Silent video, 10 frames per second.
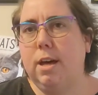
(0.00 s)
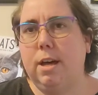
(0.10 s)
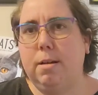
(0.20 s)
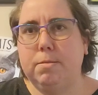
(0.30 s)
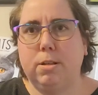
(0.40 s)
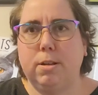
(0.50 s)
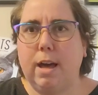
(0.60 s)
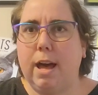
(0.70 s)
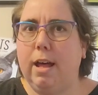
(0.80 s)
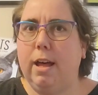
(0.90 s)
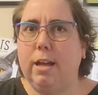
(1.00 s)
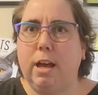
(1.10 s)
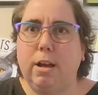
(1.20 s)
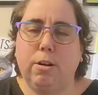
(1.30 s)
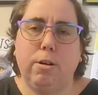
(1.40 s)
Um, so you got a
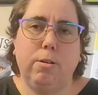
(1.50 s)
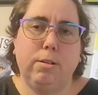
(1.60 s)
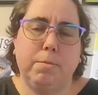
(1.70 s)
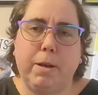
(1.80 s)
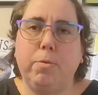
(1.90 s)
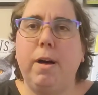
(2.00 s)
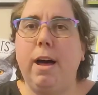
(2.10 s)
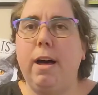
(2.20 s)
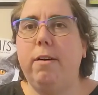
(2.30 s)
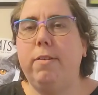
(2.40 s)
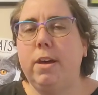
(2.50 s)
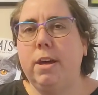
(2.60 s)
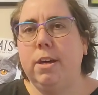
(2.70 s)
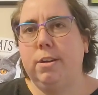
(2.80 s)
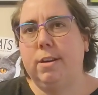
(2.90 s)
young girl who's about 12,
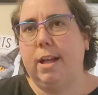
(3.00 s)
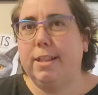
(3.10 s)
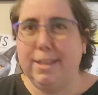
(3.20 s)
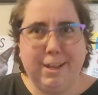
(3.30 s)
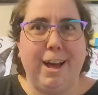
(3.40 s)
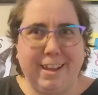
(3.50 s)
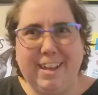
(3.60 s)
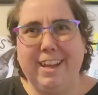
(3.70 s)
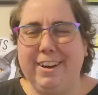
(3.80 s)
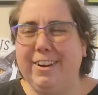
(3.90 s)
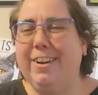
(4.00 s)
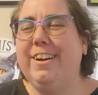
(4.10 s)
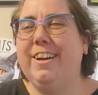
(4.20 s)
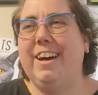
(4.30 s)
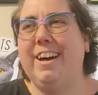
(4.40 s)
you got the god killer,
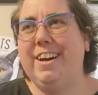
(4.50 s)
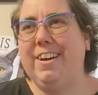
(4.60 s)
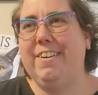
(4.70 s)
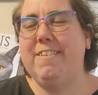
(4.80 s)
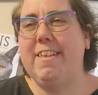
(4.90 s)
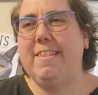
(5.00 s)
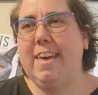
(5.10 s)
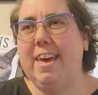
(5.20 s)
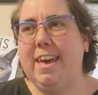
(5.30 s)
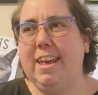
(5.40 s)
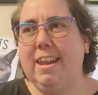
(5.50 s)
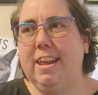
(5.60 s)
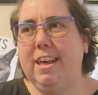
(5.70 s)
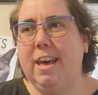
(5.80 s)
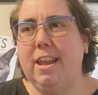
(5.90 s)
um, and then
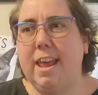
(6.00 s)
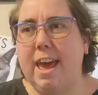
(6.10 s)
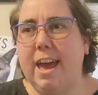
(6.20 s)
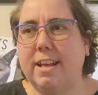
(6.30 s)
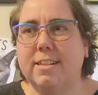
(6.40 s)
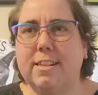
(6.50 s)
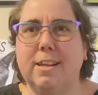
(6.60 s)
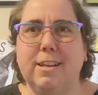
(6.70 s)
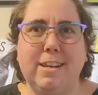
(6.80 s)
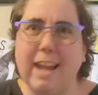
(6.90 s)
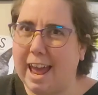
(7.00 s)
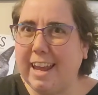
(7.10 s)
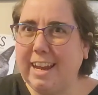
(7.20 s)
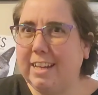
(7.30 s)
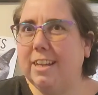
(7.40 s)
an ex
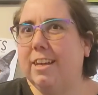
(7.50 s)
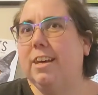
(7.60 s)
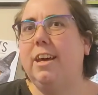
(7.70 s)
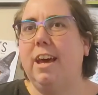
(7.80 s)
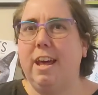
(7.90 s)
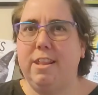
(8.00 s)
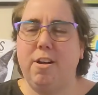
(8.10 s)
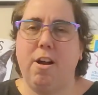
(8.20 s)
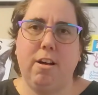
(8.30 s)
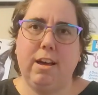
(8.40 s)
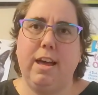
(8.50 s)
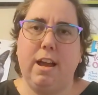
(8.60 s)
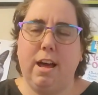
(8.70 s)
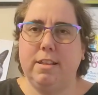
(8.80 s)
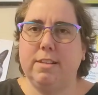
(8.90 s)
knight, and they're all kind
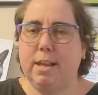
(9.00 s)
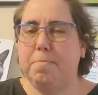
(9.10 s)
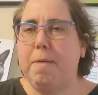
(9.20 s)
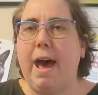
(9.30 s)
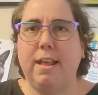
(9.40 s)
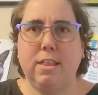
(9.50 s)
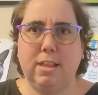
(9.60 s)
of on the same path.